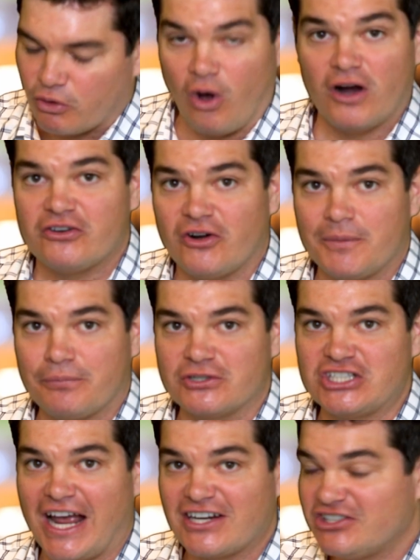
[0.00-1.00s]
Long-term
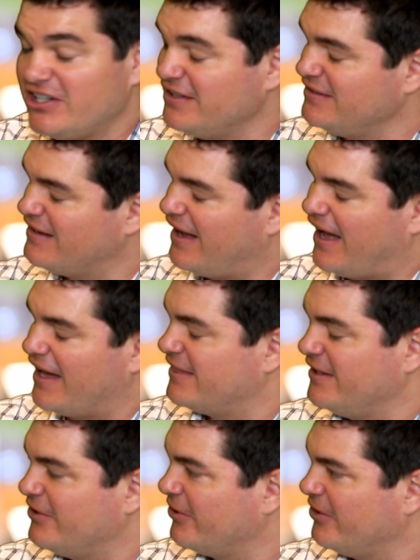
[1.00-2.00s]
projection, I
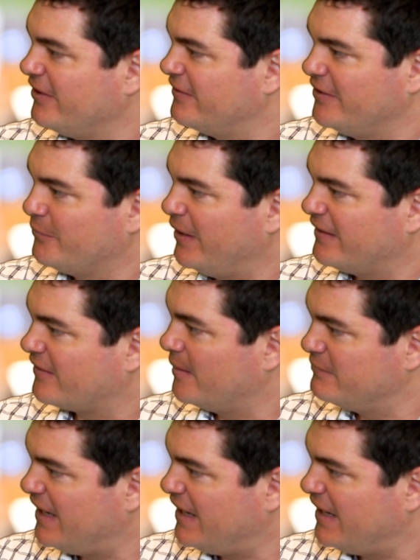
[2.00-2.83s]
think you're going to see rates come